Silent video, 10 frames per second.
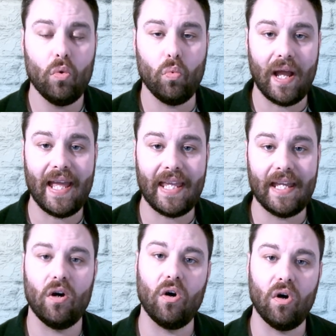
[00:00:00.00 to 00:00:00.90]
way
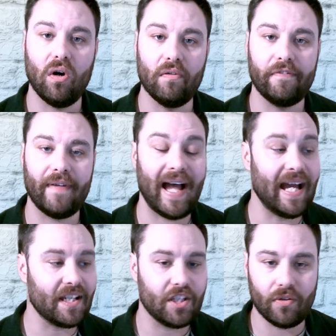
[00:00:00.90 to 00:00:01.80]
of
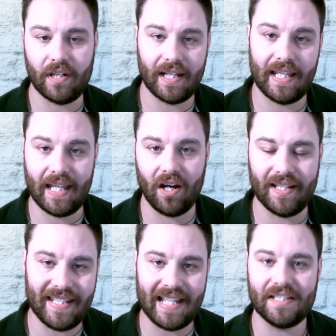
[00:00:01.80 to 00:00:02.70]
accurately
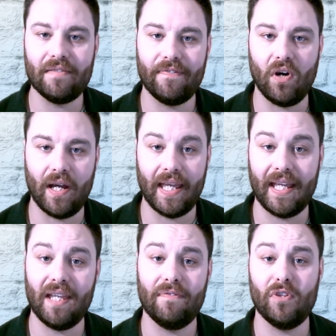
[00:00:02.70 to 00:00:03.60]
identifying
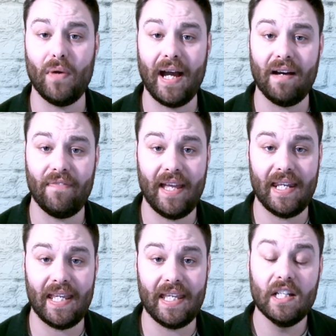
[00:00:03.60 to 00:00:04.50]
if you have
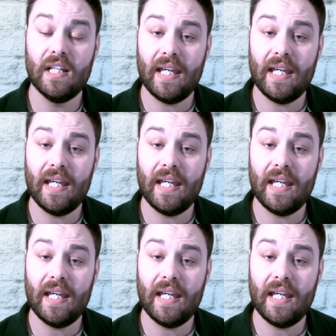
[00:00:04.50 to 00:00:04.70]
any